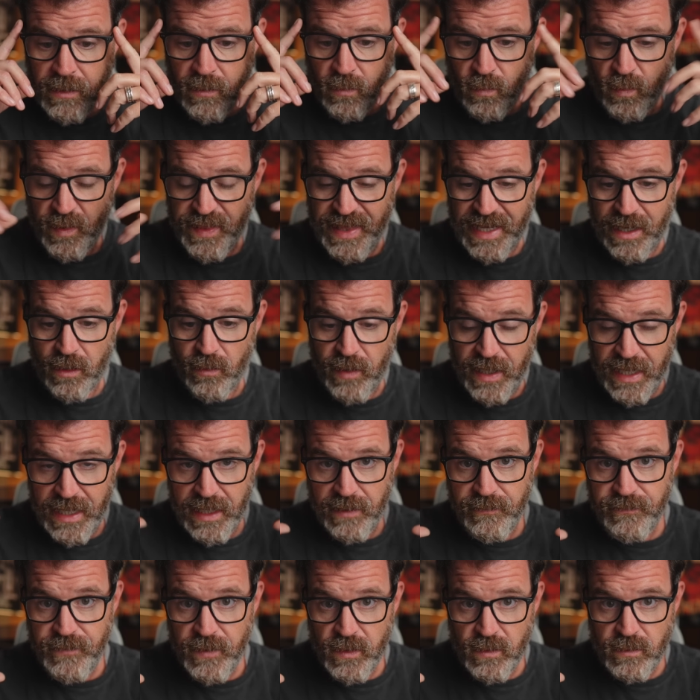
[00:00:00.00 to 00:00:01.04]
without
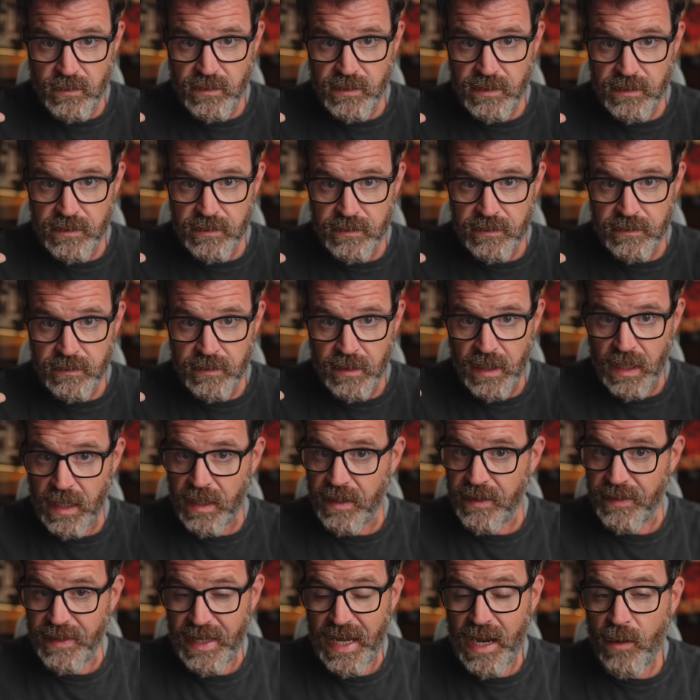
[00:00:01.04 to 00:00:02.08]
headphones,
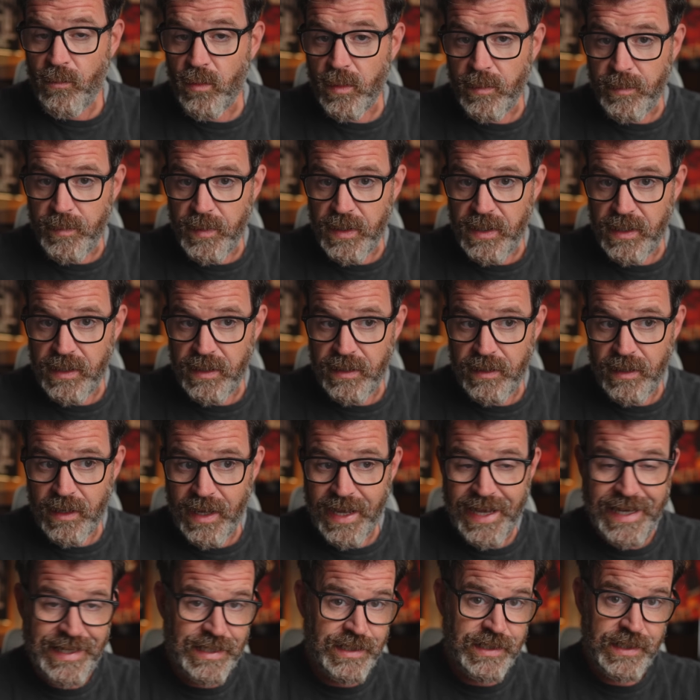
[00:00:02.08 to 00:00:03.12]
that would be
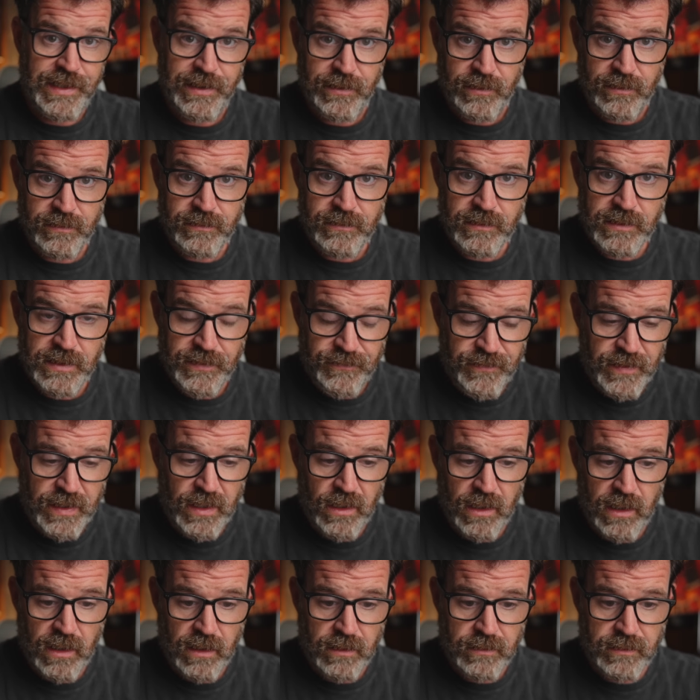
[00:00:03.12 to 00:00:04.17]
ideal to
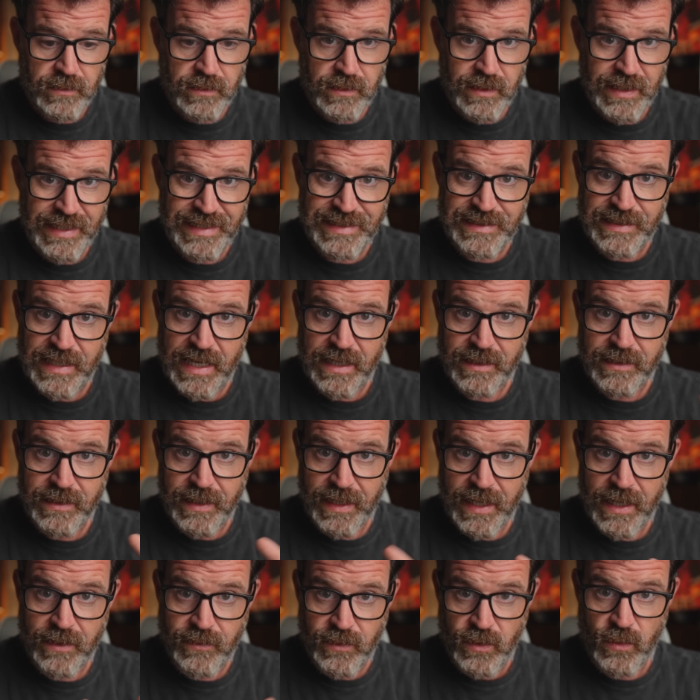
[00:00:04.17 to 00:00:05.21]
figure out exactly
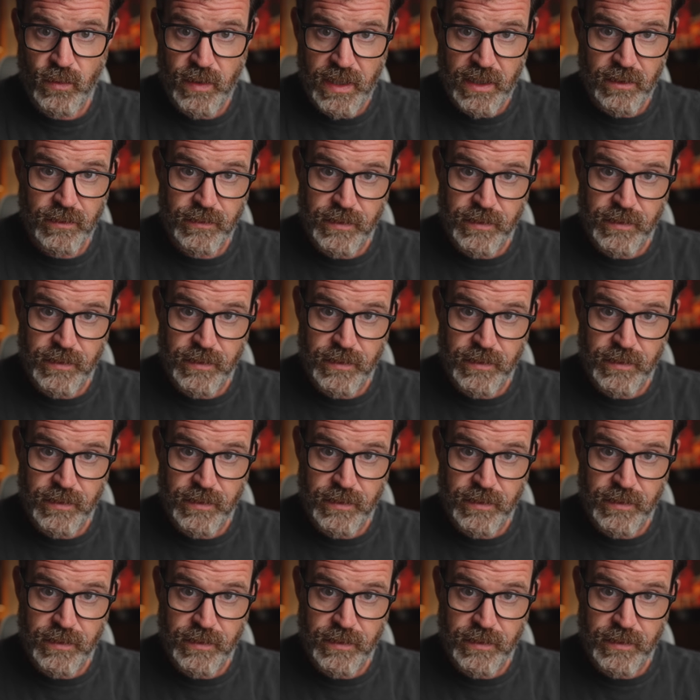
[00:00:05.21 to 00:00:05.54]
how you hear